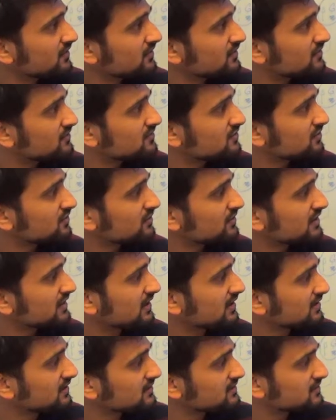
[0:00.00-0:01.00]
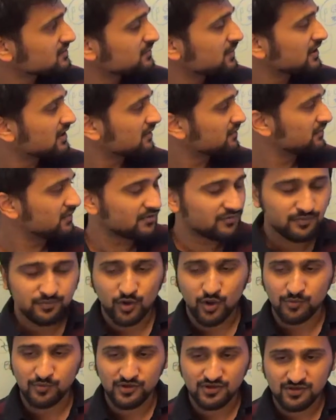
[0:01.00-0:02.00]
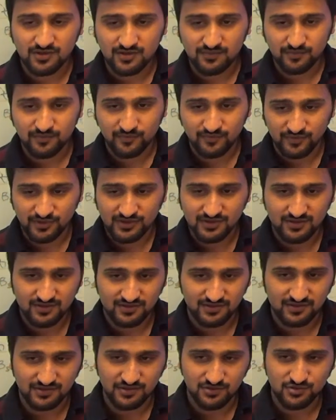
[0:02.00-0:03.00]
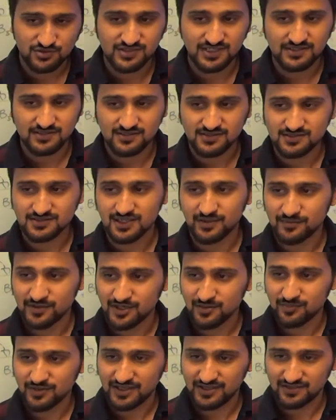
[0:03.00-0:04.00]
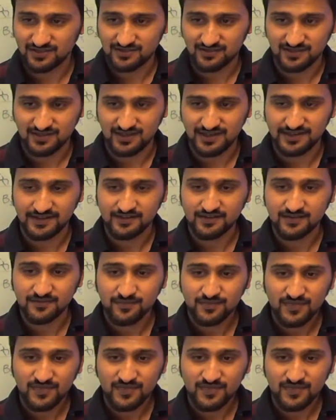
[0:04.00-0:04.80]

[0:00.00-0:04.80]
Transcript: So yeah, this has become popular with new sensors coming up like the Kinect